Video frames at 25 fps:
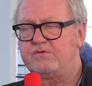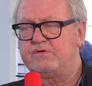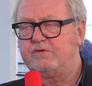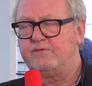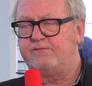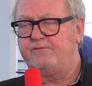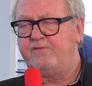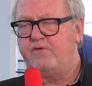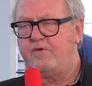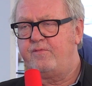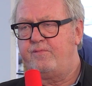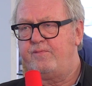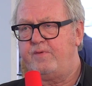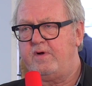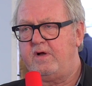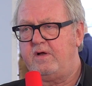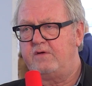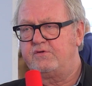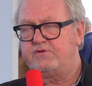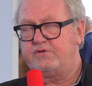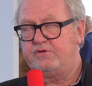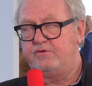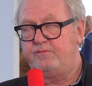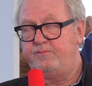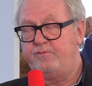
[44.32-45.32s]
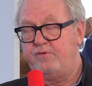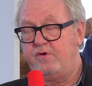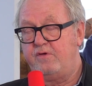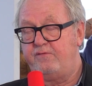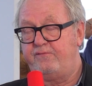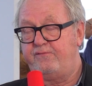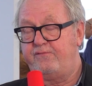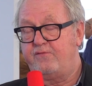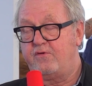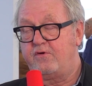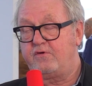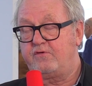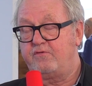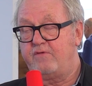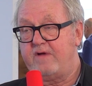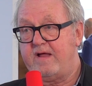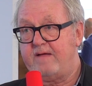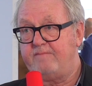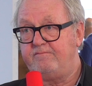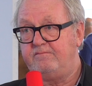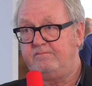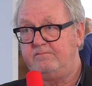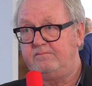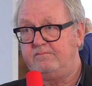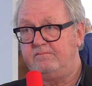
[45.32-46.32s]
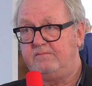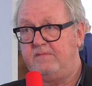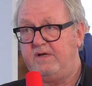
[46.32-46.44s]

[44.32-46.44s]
of 2.4 gram